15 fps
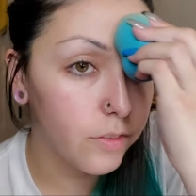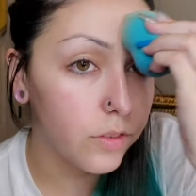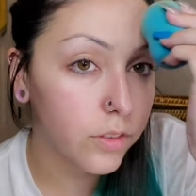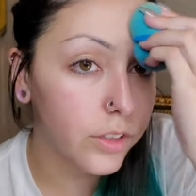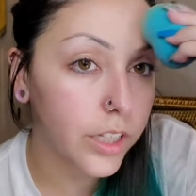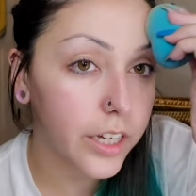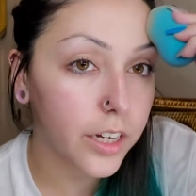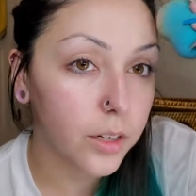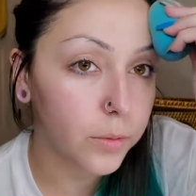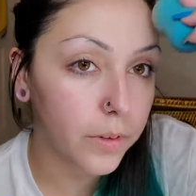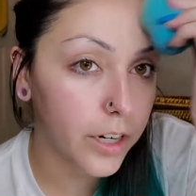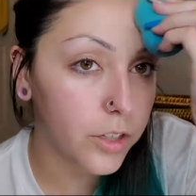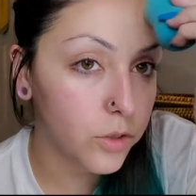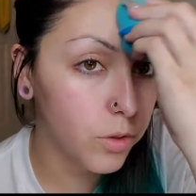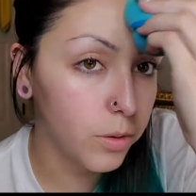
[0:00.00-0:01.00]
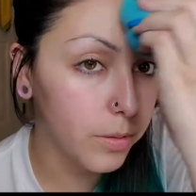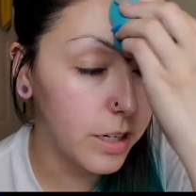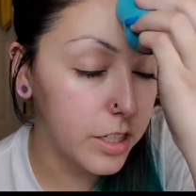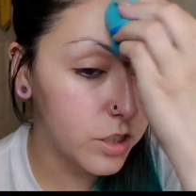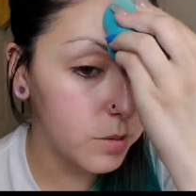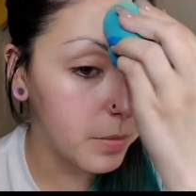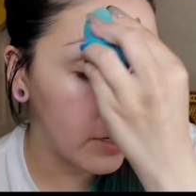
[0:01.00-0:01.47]
for later when I do the
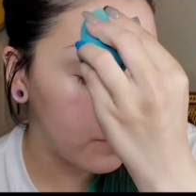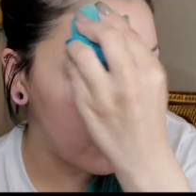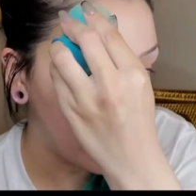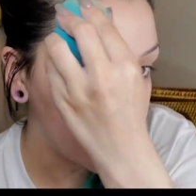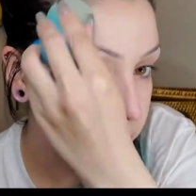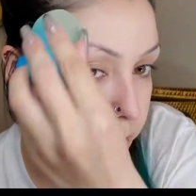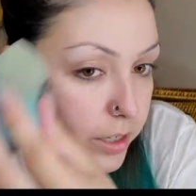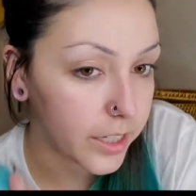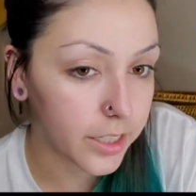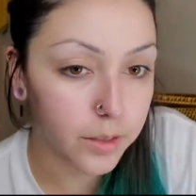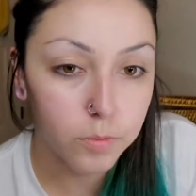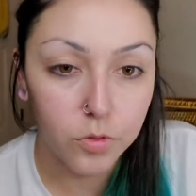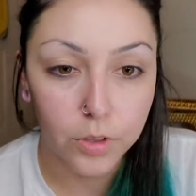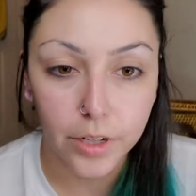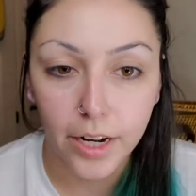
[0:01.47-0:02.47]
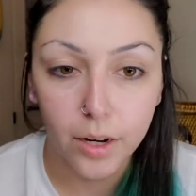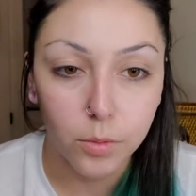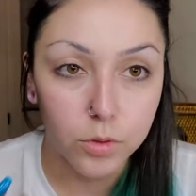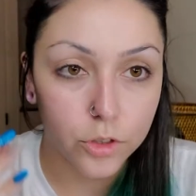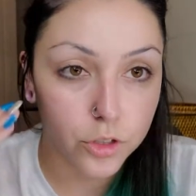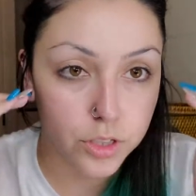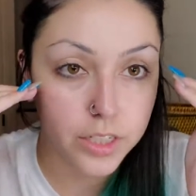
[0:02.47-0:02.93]
rest of my face makeup. For now, we're
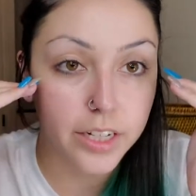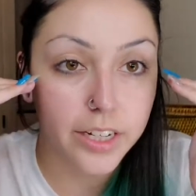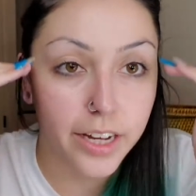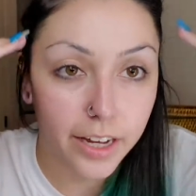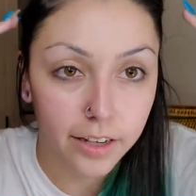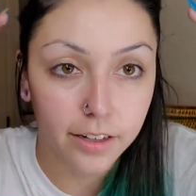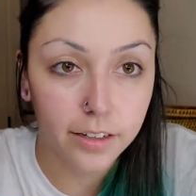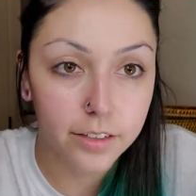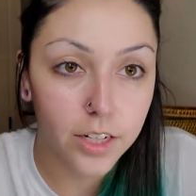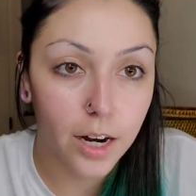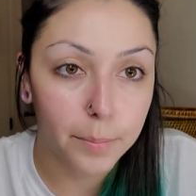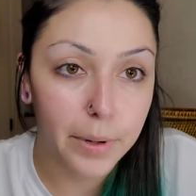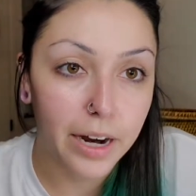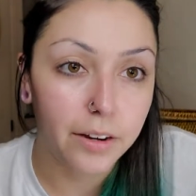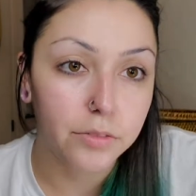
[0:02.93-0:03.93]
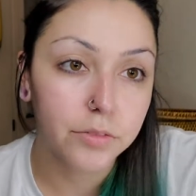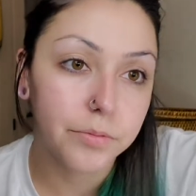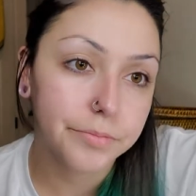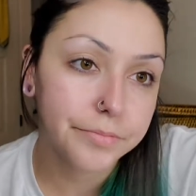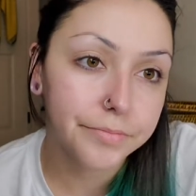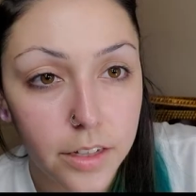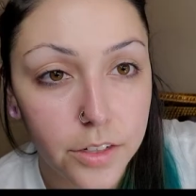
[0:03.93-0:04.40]
just, again, top half.
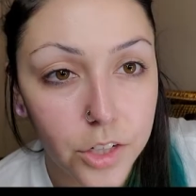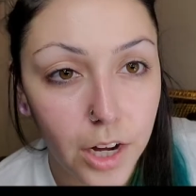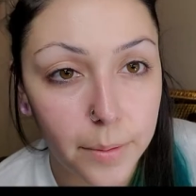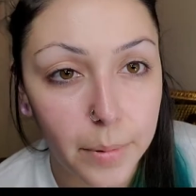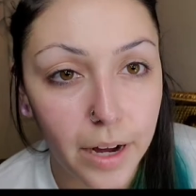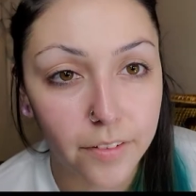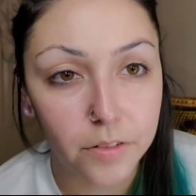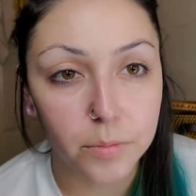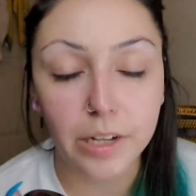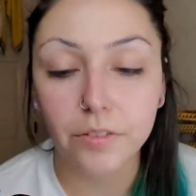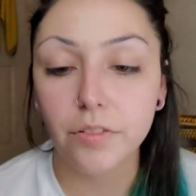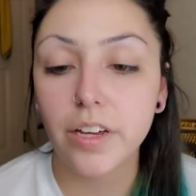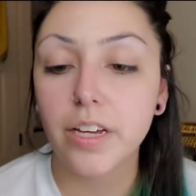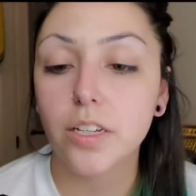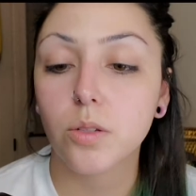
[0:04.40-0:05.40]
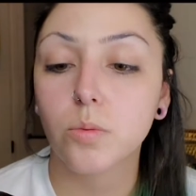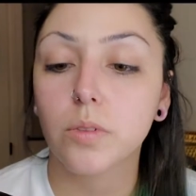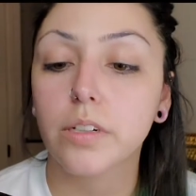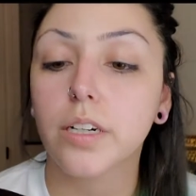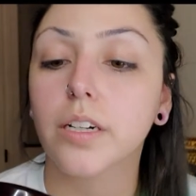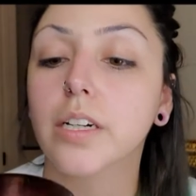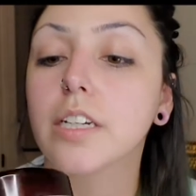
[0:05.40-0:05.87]
The top half of my face, we are
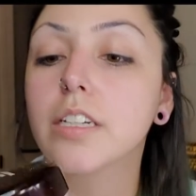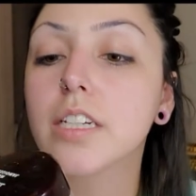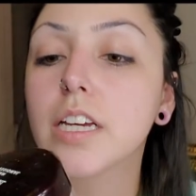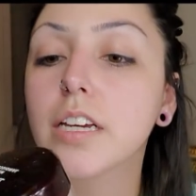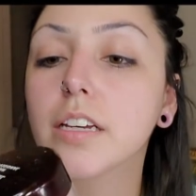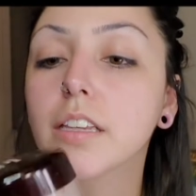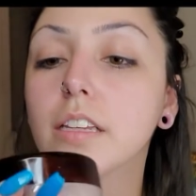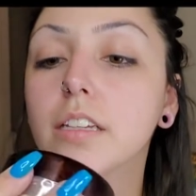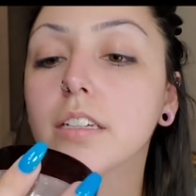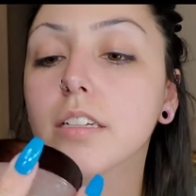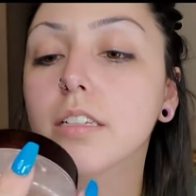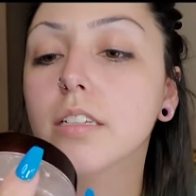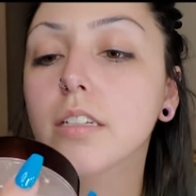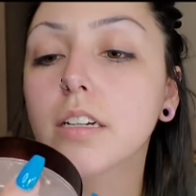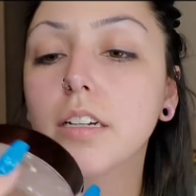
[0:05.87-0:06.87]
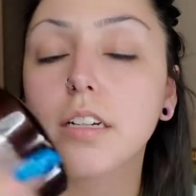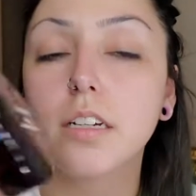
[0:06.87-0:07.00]
going to take this uh,